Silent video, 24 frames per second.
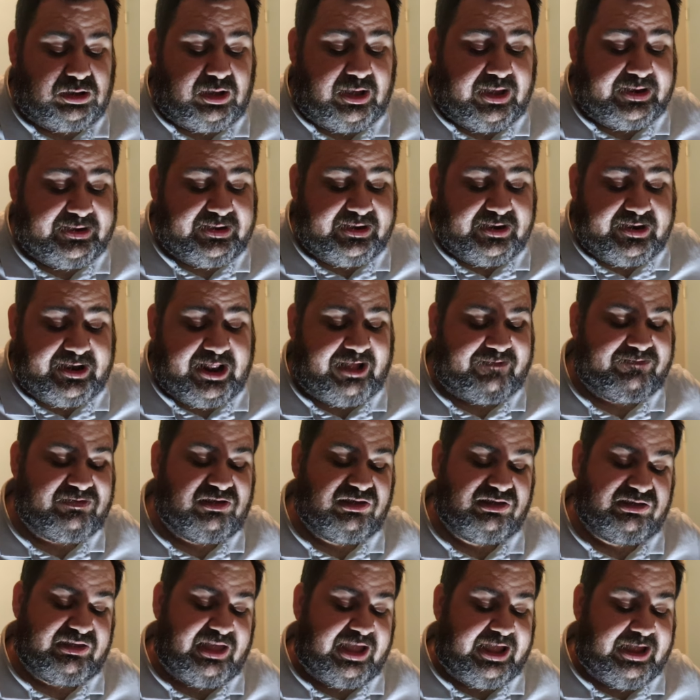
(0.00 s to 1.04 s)
I didn't have
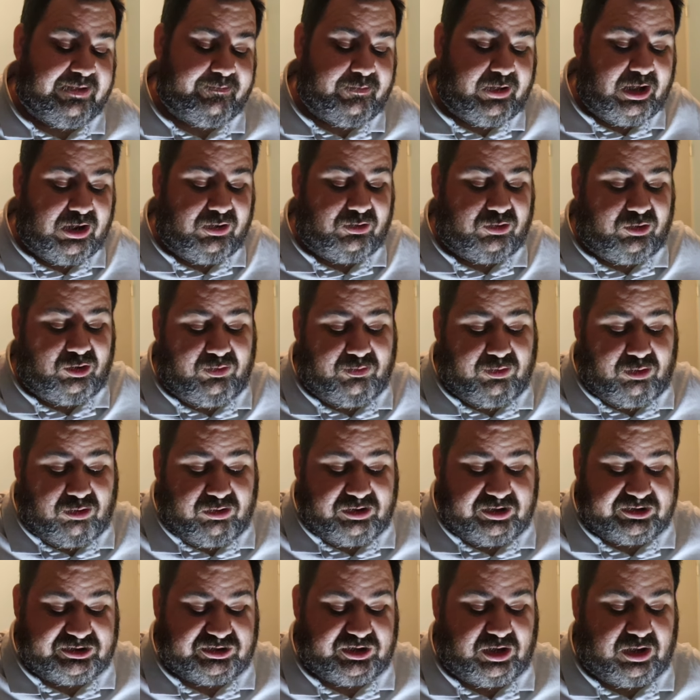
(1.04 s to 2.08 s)
to stay in my room all
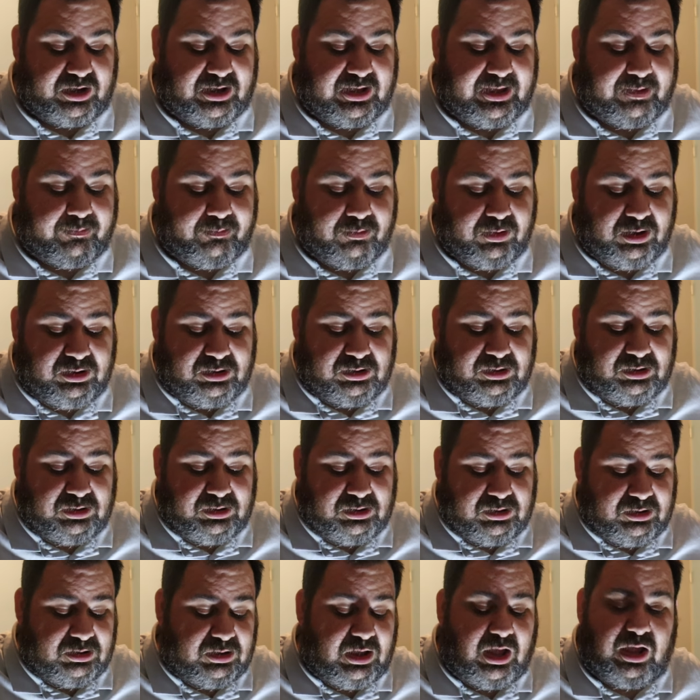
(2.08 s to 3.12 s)
the time.
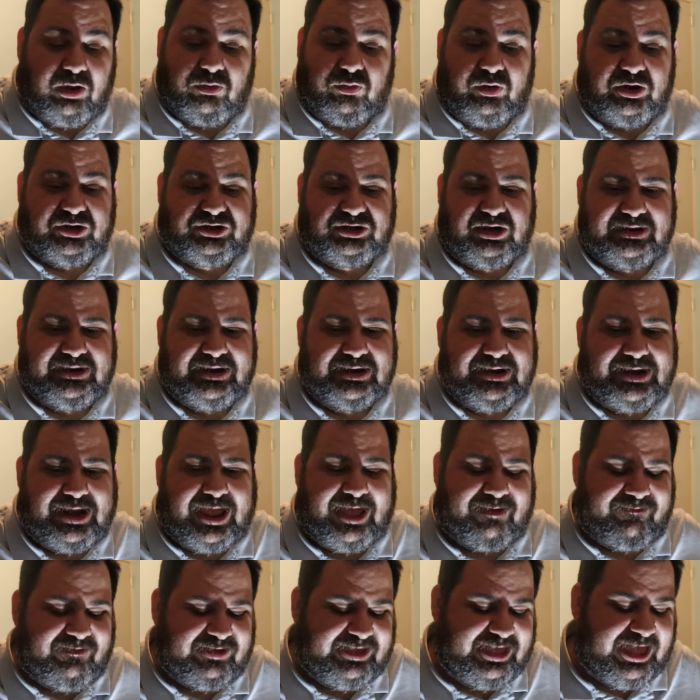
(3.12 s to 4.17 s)
I wish I didn't
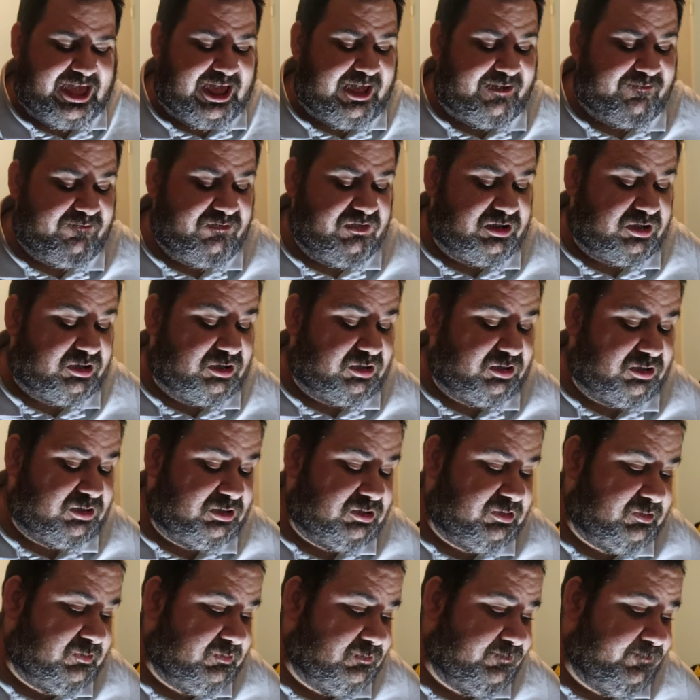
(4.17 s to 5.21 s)
have a catheter.
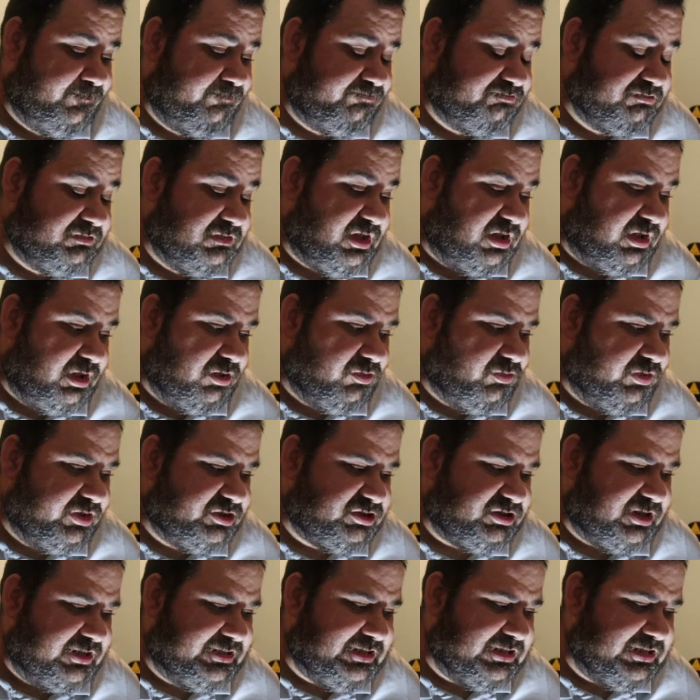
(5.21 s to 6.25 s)
I wish I